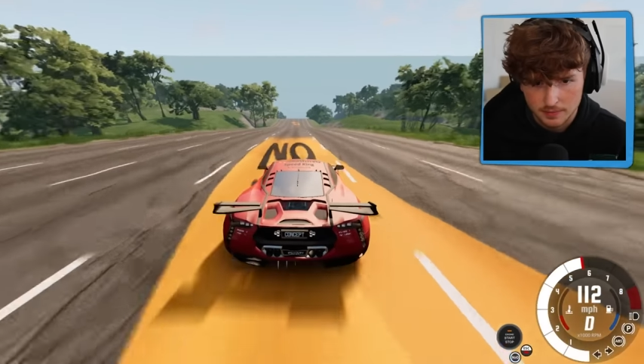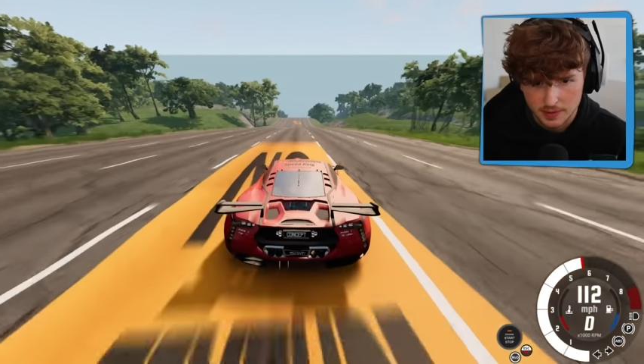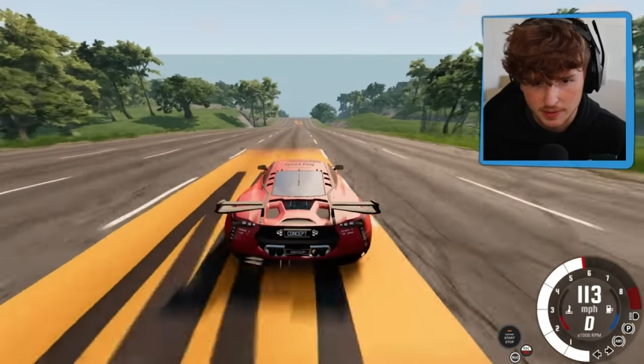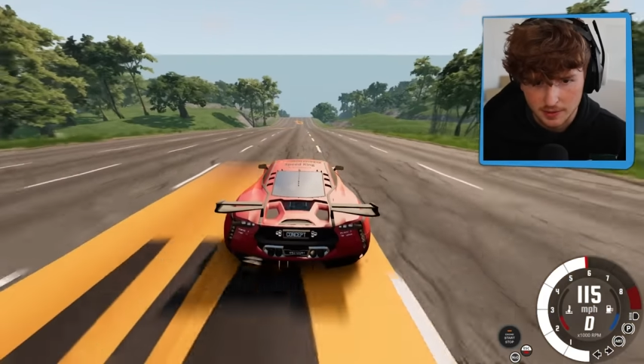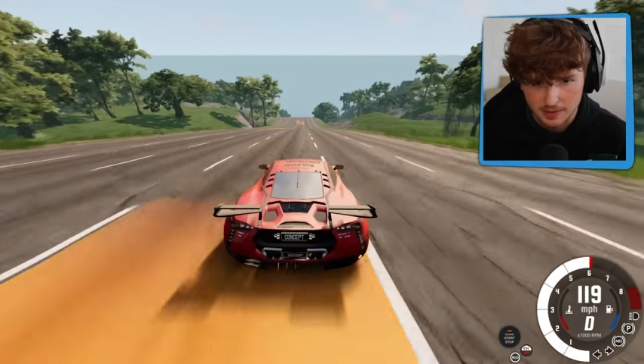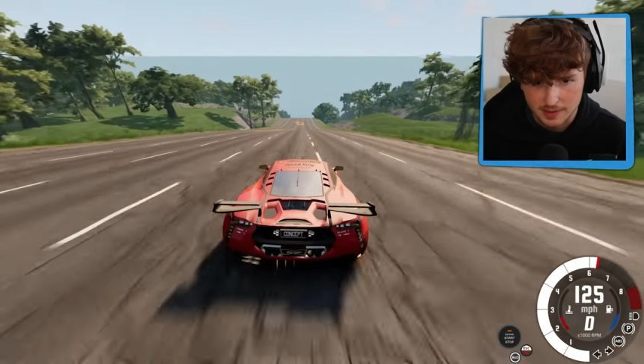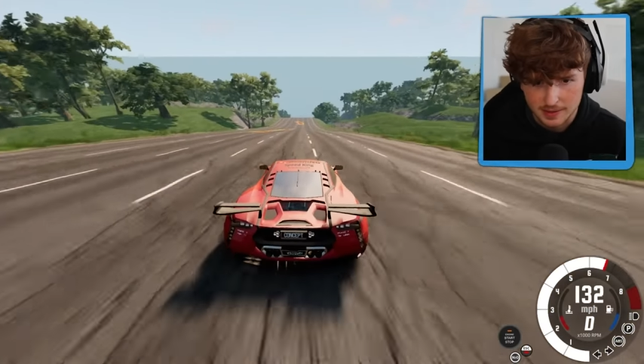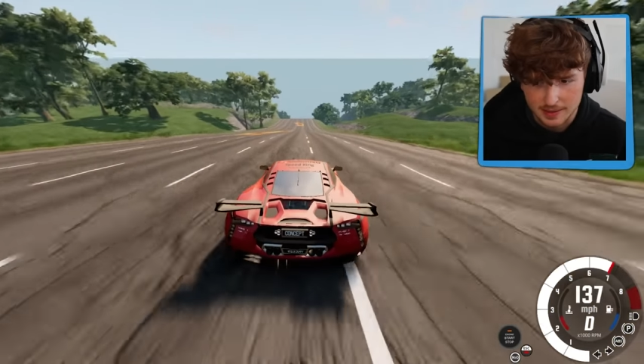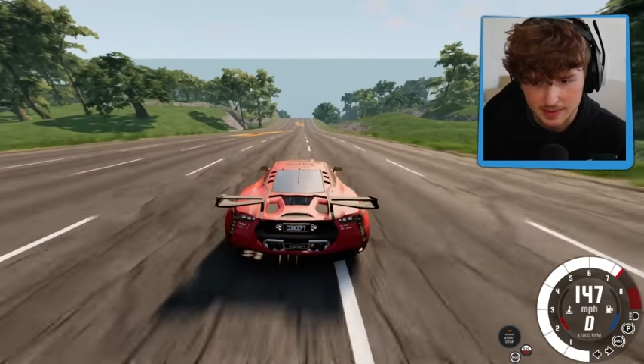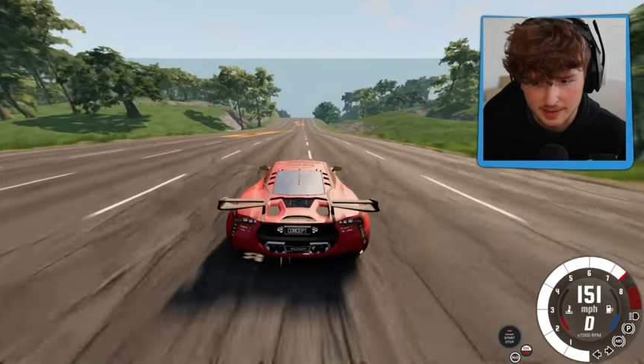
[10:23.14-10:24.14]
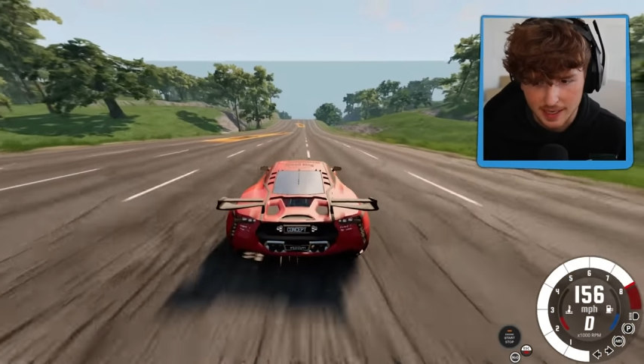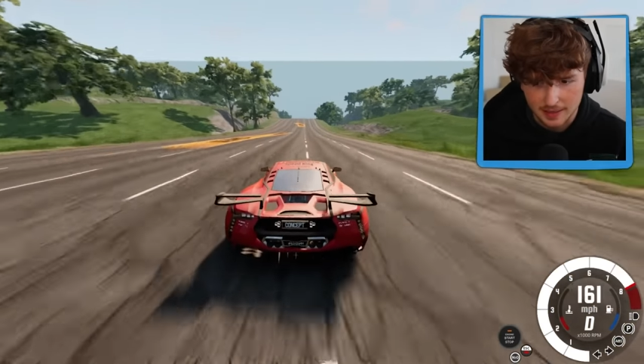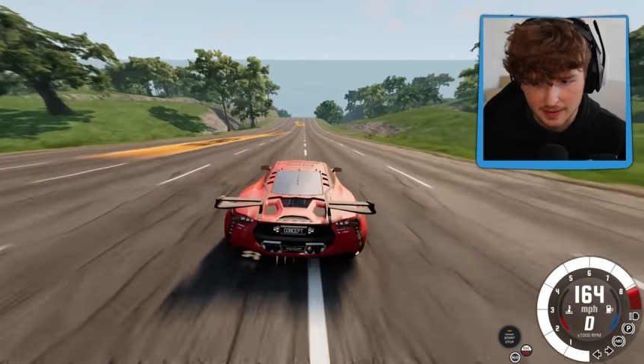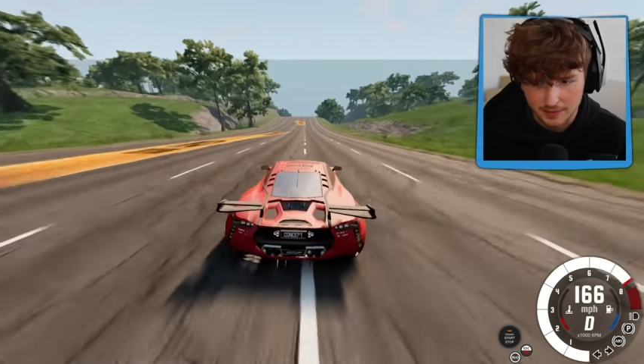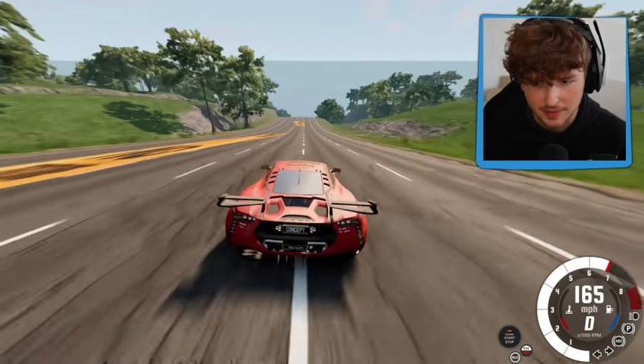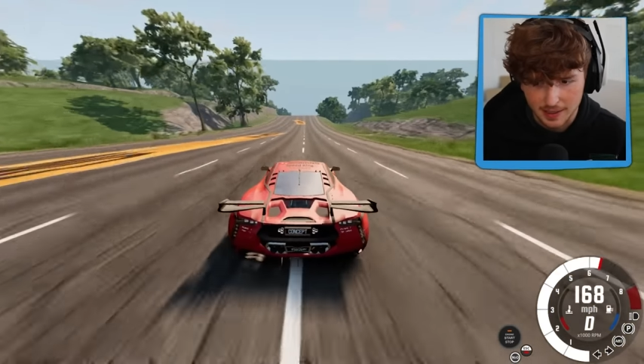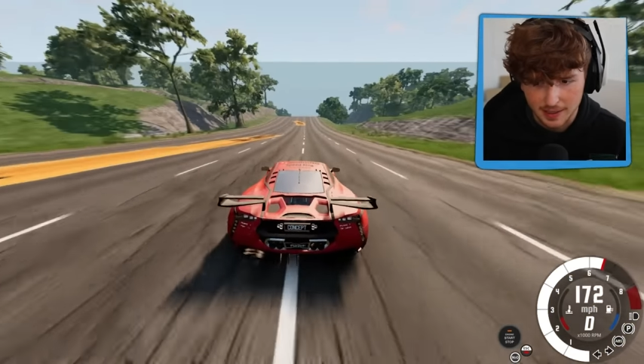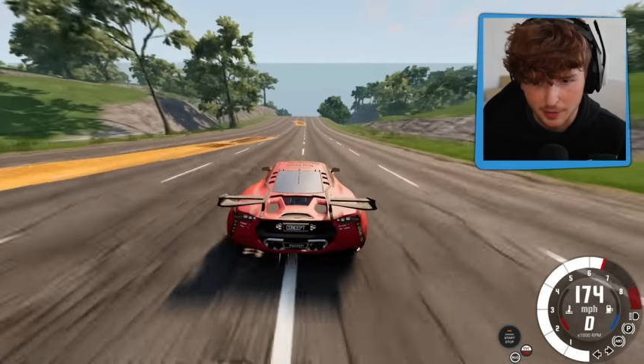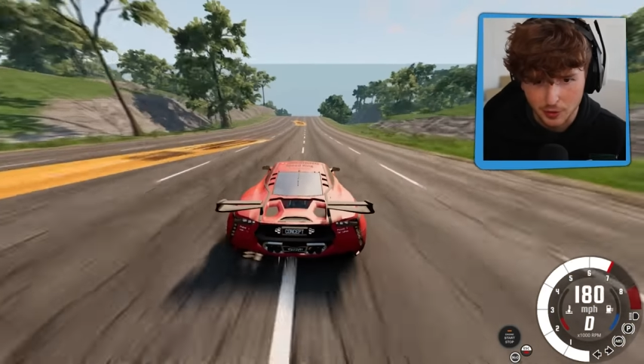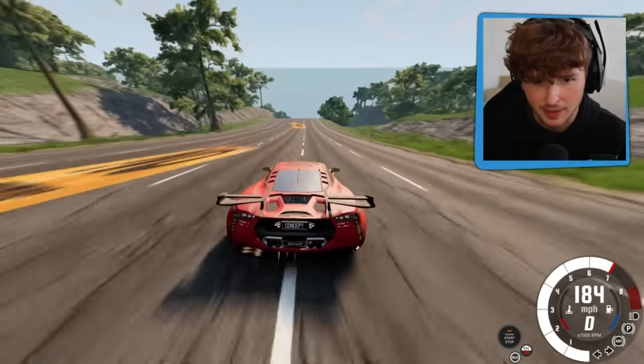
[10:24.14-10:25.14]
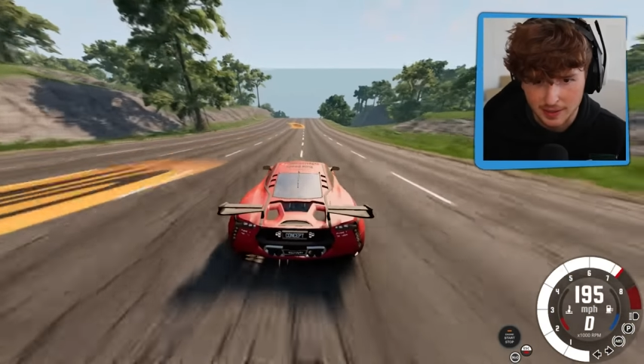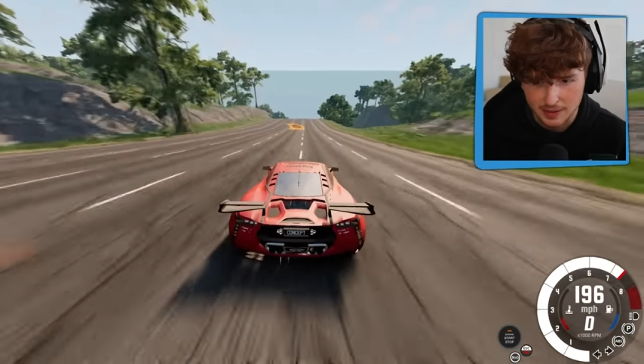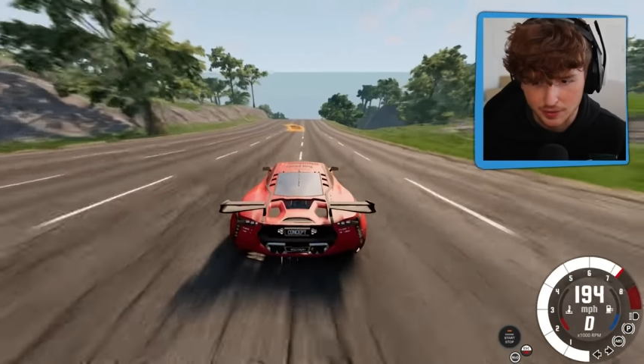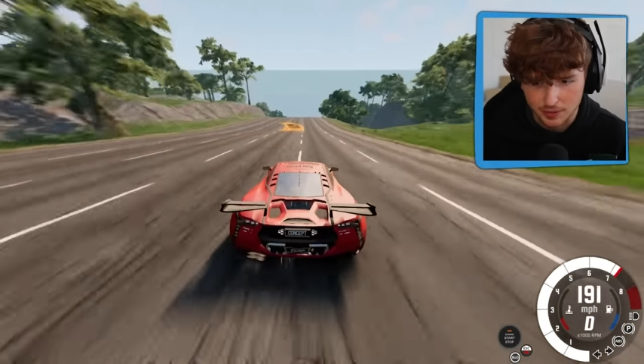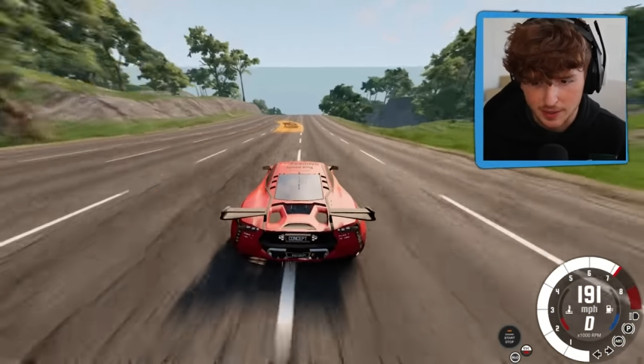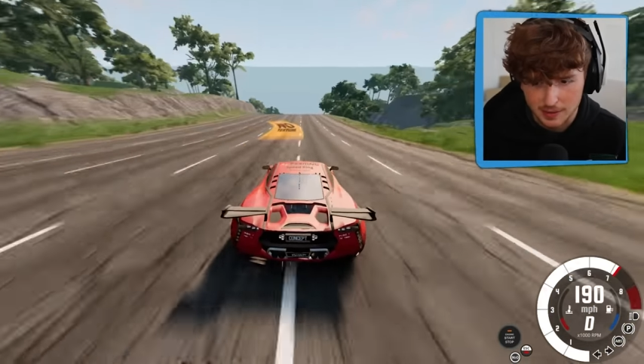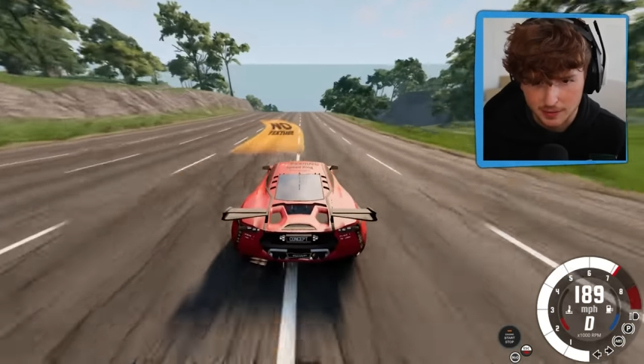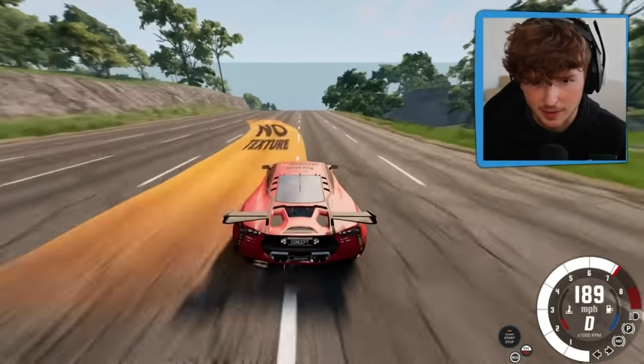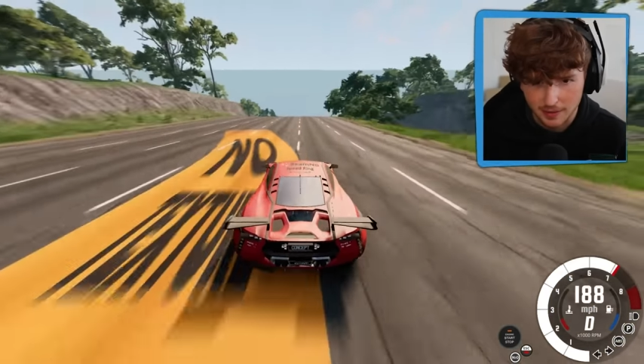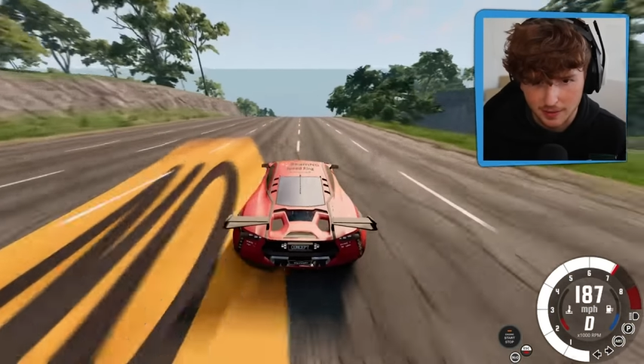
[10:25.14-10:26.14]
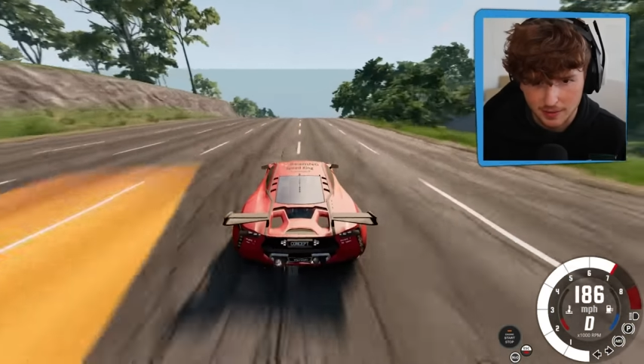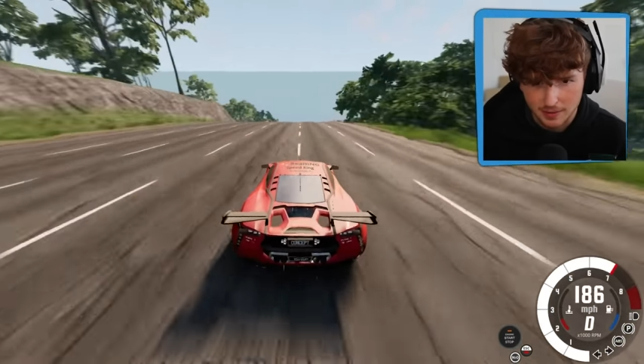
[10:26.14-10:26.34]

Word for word: This car's insanely fast. I'm already at 200 miles per hour.